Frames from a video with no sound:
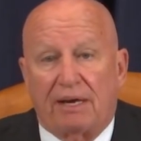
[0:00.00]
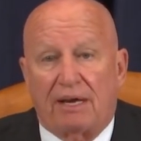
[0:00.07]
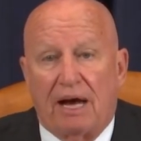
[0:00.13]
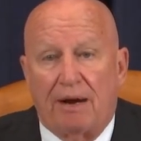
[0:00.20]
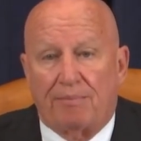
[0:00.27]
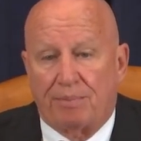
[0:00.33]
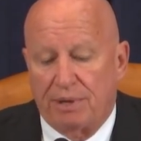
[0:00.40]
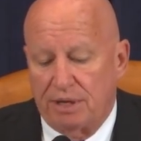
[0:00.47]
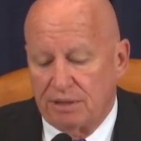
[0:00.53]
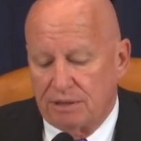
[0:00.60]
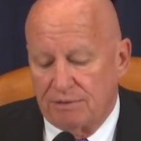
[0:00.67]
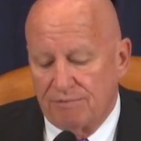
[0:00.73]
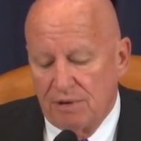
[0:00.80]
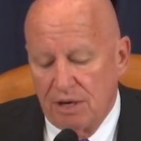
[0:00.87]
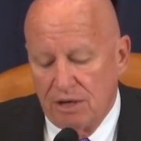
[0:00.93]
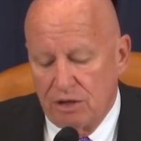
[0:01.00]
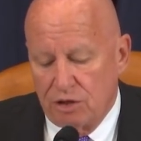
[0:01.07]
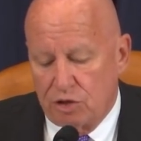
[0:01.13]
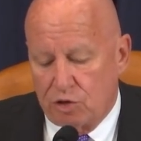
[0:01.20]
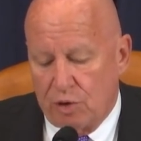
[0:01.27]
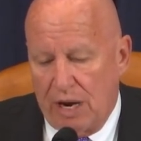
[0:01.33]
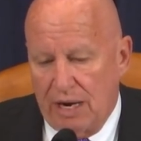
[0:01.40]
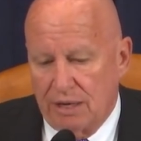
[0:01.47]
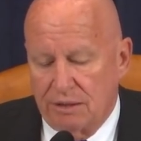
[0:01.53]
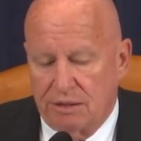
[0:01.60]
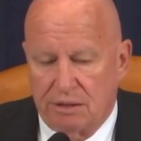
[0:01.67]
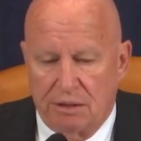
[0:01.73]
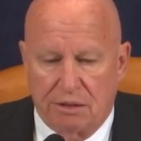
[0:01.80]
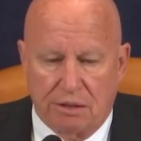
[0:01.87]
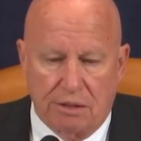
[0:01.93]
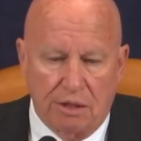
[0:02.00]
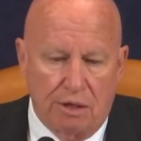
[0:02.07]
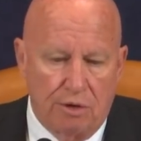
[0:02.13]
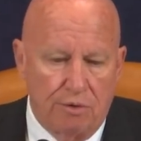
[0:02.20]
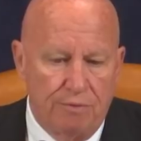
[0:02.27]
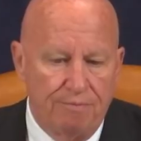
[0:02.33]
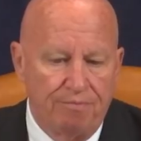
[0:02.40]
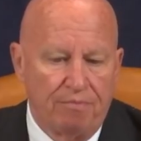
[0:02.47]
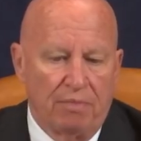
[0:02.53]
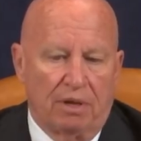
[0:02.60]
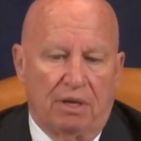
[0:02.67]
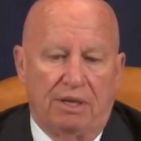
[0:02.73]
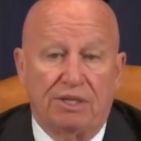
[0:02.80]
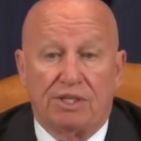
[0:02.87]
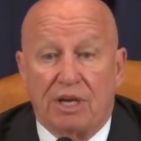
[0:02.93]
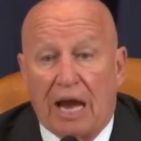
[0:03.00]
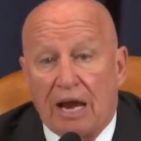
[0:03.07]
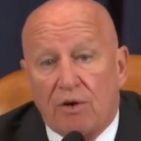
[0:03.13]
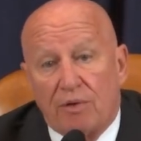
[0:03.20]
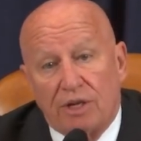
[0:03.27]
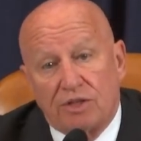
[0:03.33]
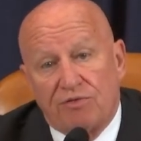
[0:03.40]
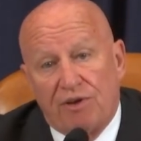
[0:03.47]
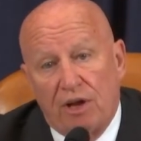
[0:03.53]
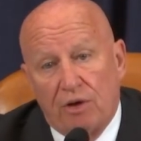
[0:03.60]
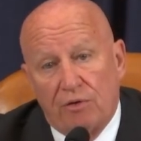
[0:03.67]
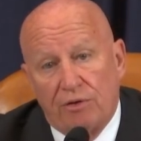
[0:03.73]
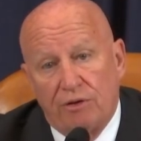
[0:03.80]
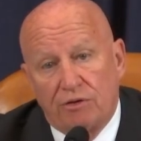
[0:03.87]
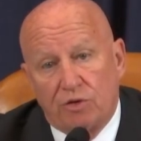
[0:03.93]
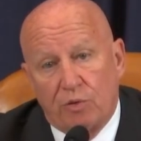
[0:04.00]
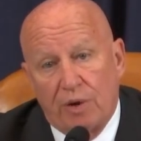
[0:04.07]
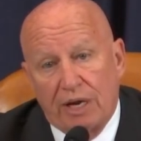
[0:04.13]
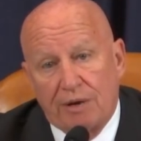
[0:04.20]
that comprehensive strategy. So is the IRS following those